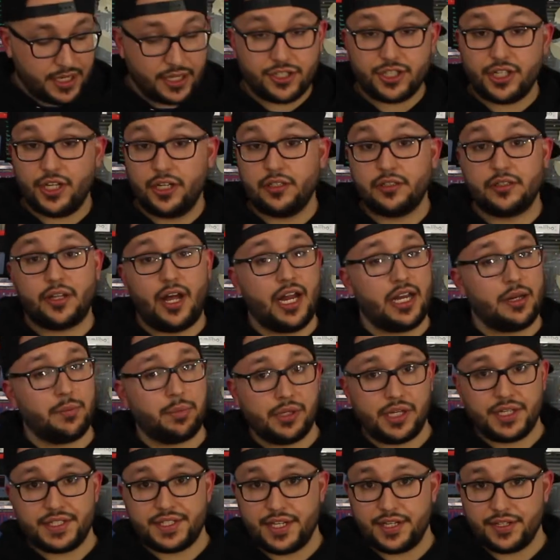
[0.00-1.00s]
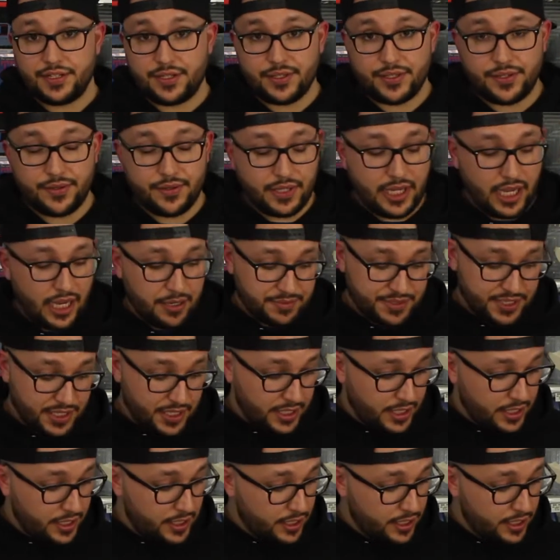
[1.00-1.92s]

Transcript: actually a lot of PlayStation 2 games,